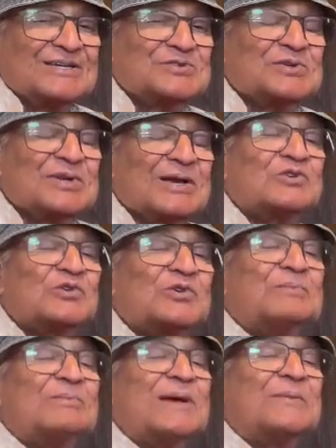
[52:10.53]
So you have to
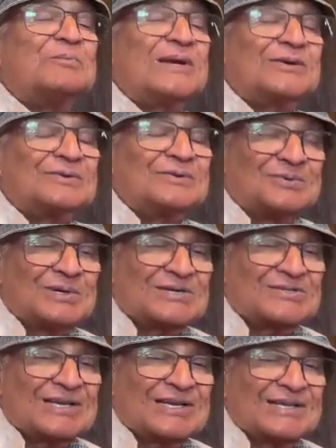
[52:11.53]
remember
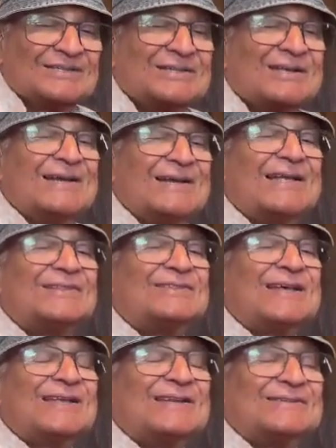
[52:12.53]
once again and
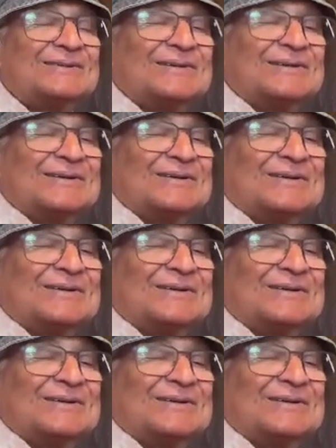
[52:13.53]
then